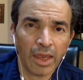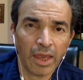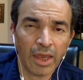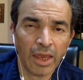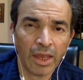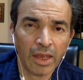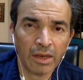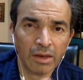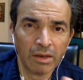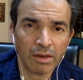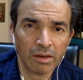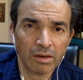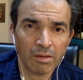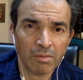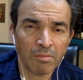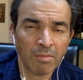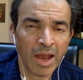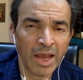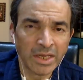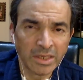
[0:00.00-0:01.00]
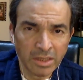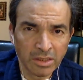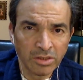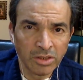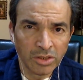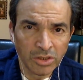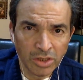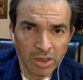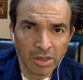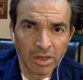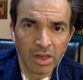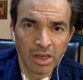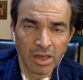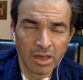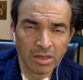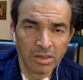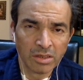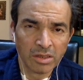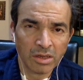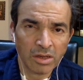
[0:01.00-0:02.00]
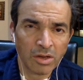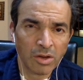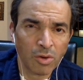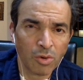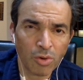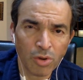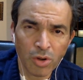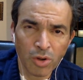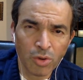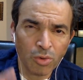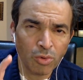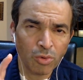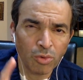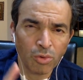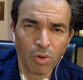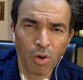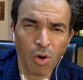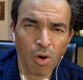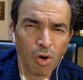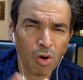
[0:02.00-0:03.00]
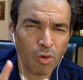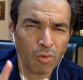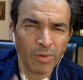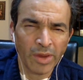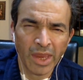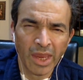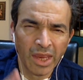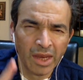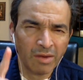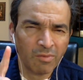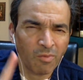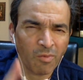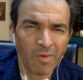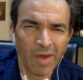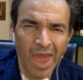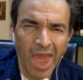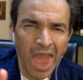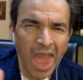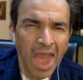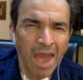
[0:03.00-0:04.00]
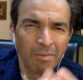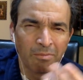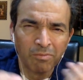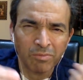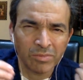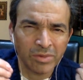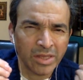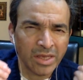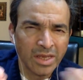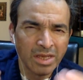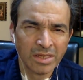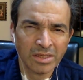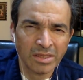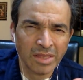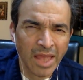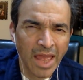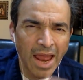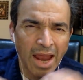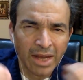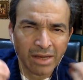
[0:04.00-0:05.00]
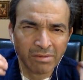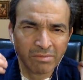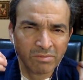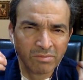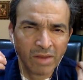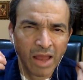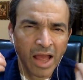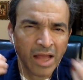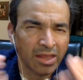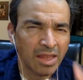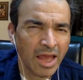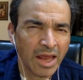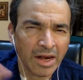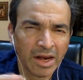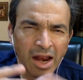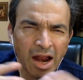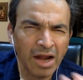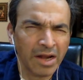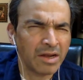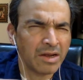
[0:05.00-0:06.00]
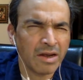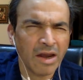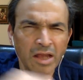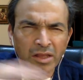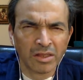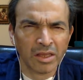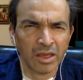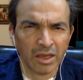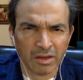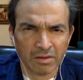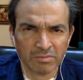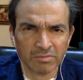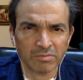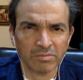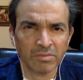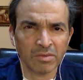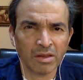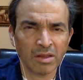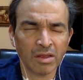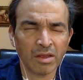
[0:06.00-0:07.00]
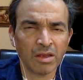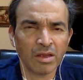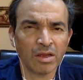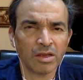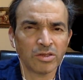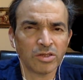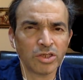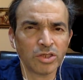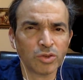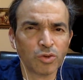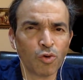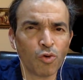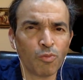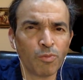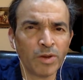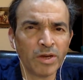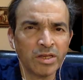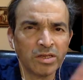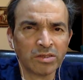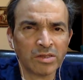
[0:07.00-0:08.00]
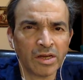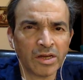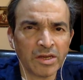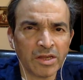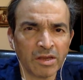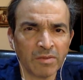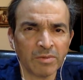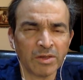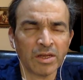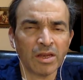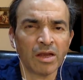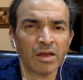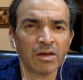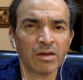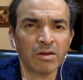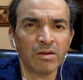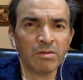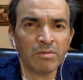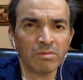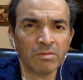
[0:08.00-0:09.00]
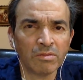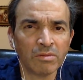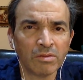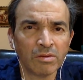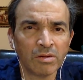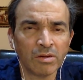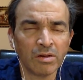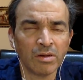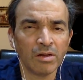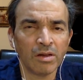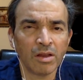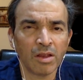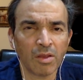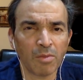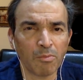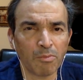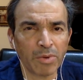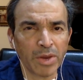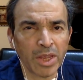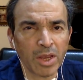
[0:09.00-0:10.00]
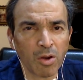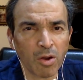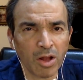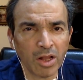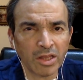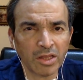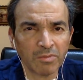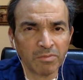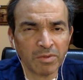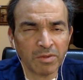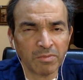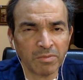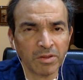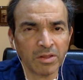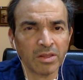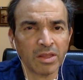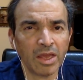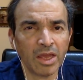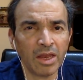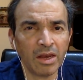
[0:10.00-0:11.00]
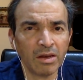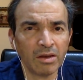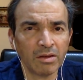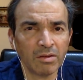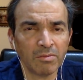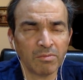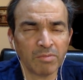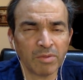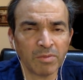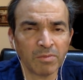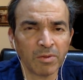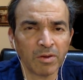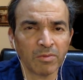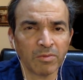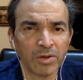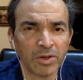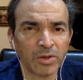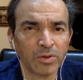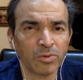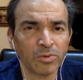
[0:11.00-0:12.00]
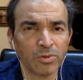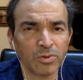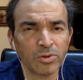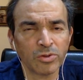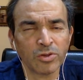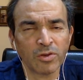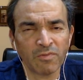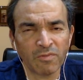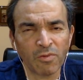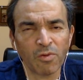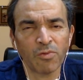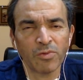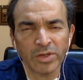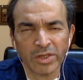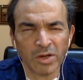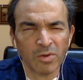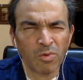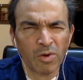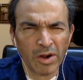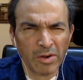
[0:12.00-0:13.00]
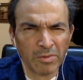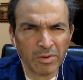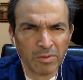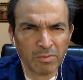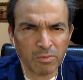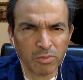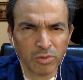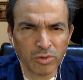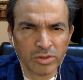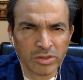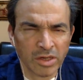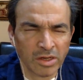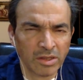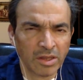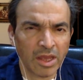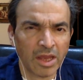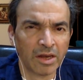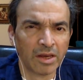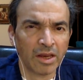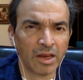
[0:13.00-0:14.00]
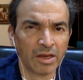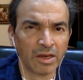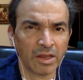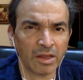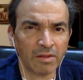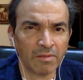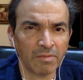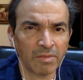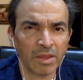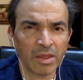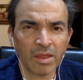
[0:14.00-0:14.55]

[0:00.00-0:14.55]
And my suggestion is, don't do Co-Win, app, this, that, Aadhaar card, nothing. Just open a stadium in Lucknow, bring all the people there, people with 2 doses of Covishield, whatever booster they are getting.